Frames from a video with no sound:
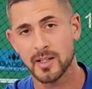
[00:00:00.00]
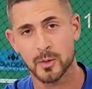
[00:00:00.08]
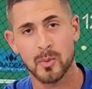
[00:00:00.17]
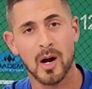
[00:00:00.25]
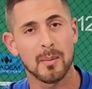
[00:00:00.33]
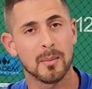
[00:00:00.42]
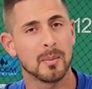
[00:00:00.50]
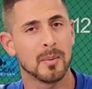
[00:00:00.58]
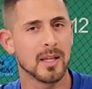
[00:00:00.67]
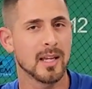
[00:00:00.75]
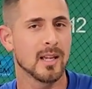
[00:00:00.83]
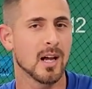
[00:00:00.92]
is
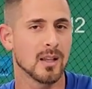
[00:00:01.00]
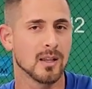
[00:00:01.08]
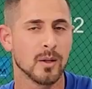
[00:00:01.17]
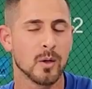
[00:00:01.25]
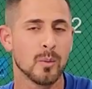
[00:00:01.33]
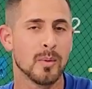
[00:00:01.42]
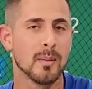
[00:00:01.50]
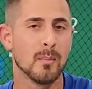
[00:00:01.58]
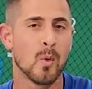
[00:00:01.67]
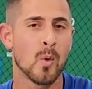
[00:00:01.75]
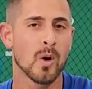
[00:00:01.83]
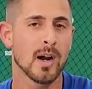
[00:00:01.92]
probably a little bit
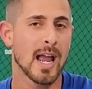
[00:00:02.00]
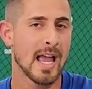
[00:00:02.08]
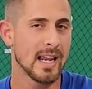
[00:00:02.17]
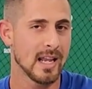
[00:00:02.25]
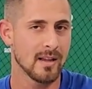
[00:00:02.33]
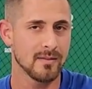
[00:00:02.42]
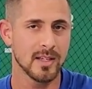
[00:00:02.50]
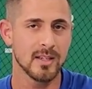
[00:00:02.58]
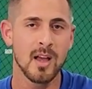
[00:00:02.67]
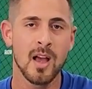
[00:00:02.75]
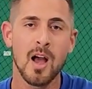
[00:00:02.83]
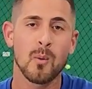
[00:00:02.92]
more head heavy,
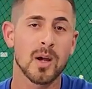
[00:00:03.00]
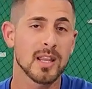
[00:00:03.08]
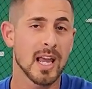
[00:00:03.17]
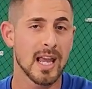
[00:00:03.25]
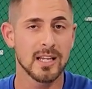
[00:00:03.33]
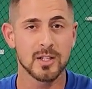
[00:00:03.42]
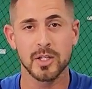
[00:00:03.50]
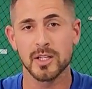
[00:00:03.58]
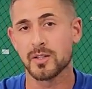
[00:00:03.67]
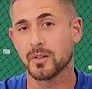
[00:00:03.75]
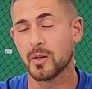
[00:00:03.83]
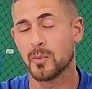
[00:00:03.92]
while the H
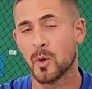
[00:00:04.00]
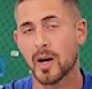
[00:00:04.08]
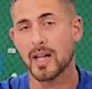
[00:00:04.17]
is a little more